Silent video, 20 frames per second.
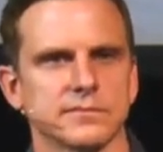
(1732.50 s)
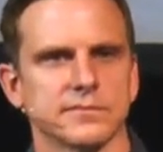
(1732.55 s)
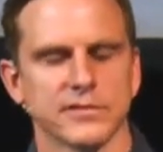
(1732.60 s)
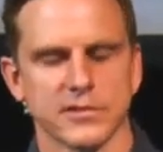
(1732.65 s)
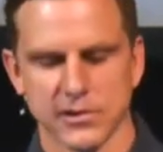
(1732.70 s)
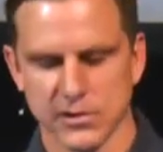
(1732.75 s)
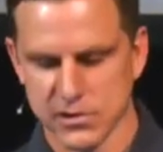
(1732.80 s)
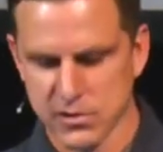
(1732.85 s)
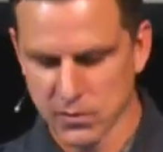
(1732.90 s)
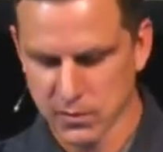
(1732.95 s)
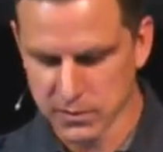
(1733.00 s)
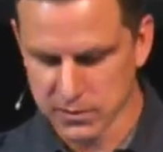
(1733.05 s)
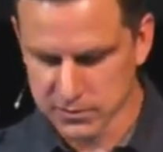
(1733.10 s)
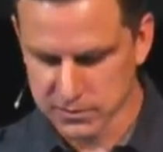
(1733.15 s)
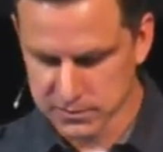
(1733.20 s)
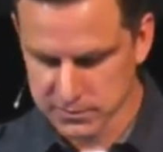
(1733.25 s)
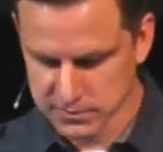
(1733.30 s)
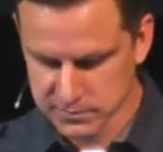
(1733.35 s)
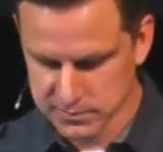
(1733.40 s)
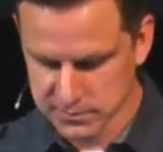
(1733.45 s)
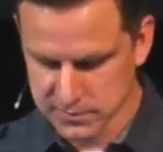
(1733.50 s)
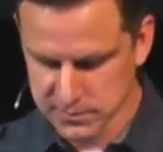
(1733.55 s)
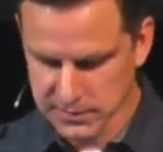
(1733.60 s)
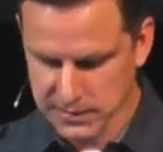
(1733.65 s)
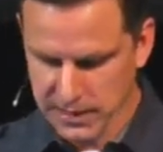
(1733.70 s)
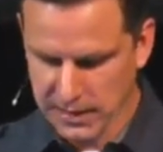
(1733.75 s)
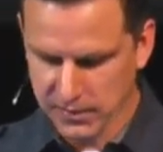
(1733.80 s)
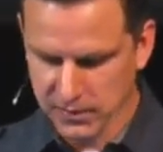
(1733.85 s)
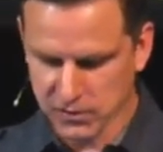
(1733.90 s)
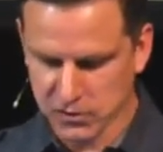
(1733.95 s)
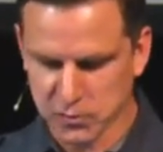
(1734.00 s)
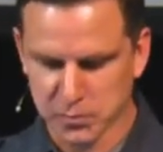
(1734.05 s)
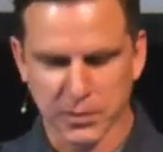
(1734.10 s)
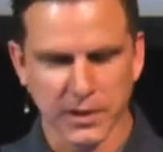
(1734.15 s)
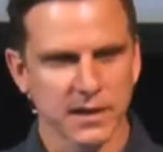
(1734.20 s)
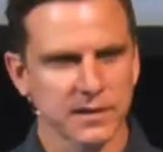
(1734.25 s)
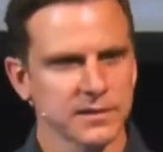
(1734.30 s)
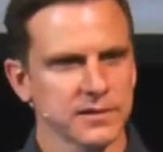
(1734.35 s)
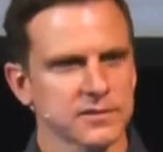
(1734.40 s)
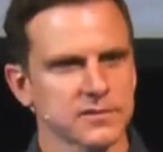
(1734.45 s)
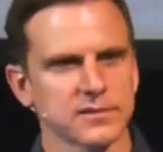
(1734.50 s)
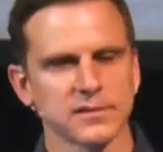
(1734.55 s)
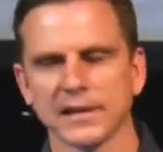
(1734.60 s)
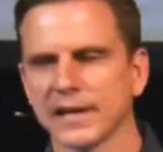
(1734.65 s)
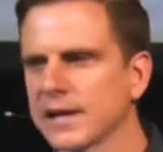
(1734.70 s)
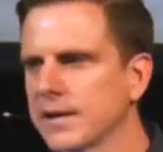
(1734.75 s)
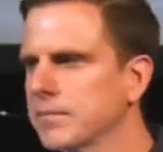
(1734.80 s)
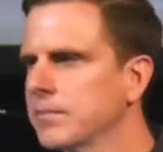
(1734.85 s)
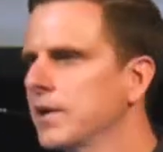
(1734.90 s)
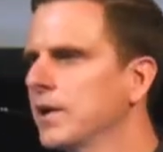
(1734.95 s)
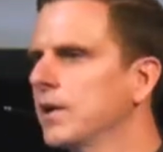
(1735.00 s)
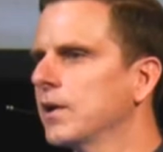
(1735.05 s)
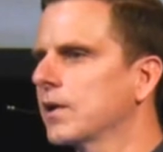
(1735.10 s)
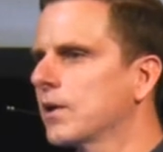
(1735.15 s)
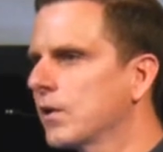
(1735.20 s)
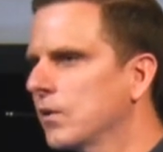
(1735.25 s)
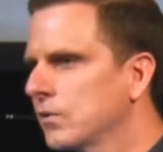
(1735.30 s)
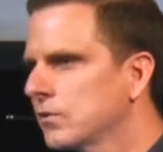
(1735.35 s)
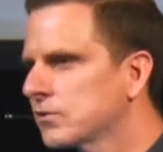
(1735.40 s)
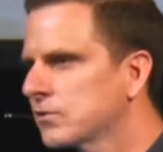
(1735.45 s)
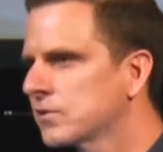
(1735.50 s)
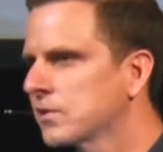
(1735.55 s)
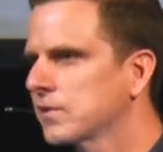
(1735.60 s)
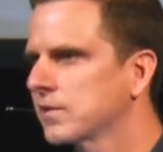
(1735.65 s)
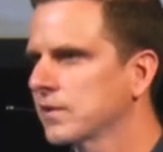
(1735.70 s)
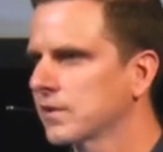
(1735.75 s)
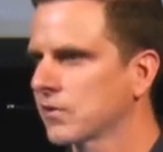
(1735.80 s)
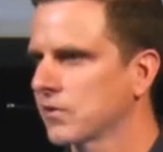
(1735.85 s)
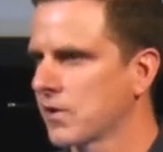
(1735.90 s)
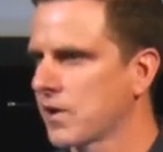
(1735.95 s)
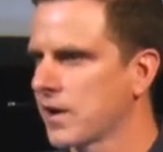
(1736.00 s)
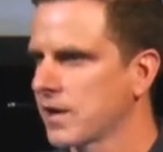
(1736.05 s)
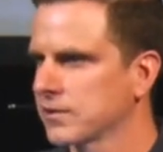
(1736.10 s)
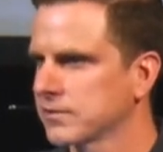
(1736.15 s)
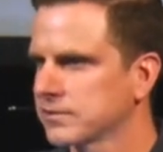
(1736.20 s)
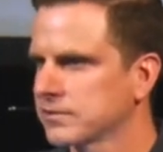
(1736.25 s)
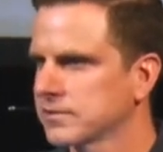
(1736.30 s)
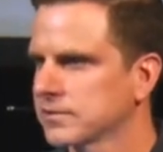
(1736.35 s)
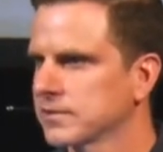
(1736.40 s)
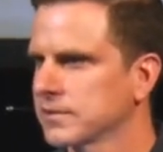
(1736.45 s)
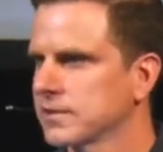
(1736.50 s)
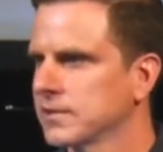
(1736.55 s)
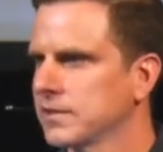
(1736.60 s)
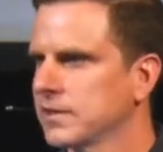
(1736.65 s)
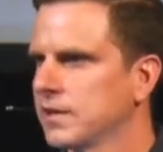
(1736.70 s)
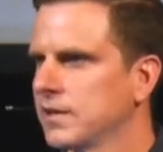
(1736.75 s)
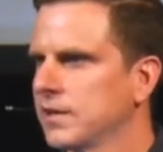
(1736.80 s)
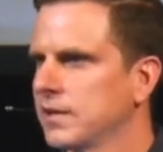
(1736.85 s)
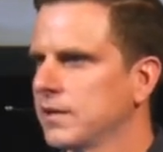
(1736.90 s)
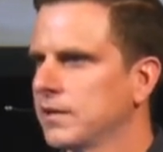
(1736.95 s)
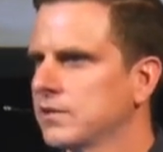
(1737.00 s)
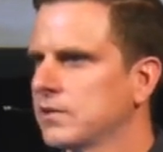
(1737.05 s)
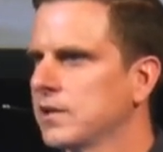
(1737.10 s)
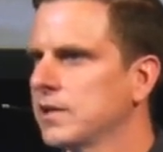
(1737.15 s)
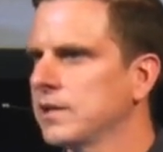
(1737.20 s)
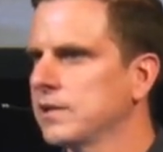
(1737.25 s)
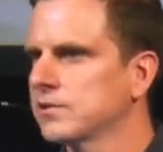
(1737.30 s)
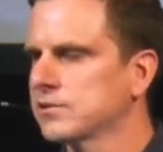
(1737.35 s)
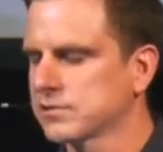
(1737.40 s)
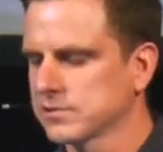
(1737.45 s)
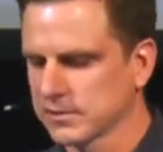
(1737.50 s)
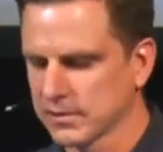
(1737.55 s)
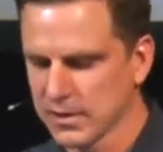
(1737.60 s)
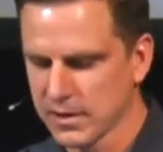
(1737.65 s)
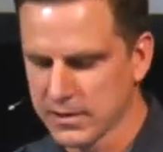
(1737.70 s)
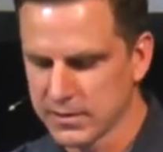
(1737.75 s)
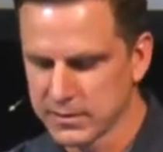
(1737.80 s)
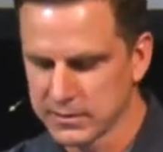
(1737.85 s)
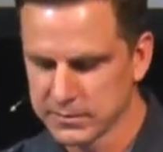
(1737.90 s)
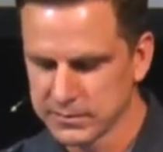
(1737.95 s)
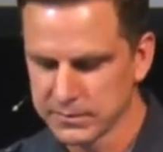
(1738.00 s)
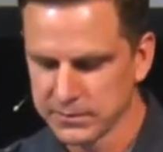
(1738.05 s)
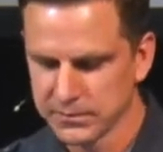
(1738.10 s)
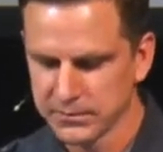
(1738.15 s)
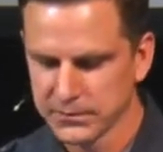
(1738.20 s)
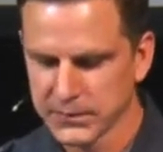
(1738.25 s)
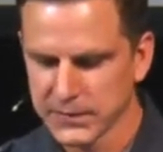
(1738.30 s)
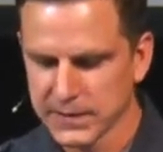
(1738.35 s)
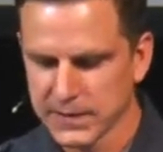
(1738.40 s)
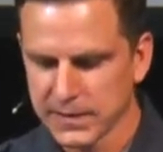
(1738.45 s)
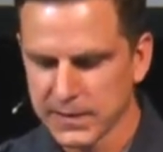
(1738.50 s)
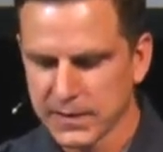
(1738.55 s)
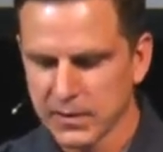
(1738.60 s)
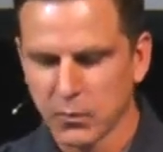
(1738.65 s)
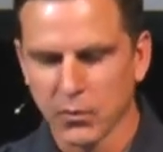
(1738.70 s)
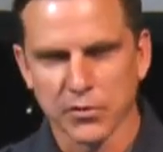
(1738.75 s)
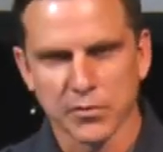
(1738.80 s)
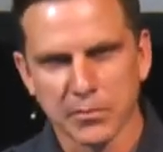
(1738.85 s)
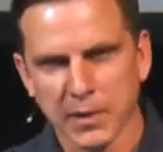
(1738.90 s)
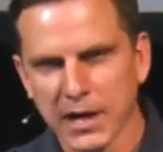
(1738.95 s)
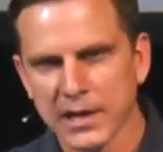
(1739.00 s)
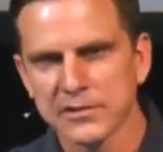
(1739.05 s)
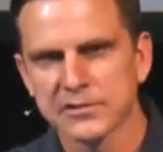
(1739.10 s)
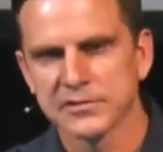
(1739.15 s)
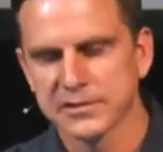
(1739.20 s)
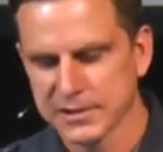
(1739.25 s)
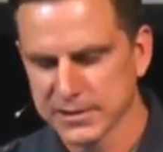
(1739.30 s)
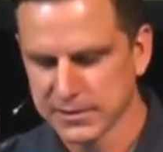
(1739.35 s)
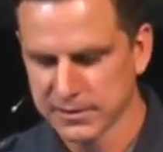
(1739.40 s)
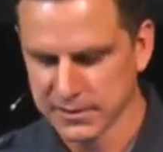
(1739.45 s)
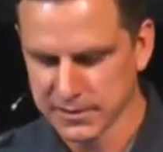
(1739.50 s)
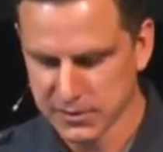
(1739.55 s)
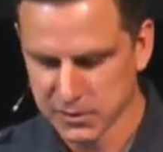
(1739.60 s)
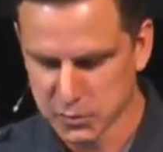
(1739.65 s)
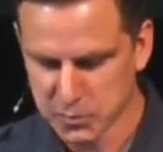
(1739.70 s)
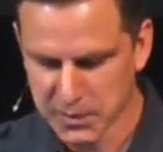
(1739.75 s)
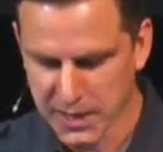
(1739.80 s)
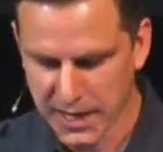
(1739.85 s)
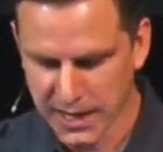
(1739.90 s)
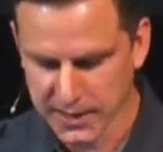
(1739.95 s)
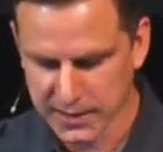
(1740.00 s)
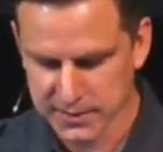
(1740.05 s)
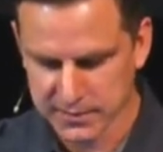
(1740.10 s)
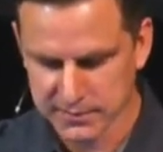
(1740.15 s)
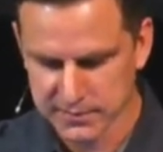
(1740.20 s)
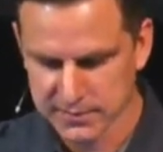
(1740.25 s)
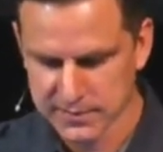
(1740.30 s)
They're yours. And the spotless lamb goes to the cross to his slaughter with my sin on his back.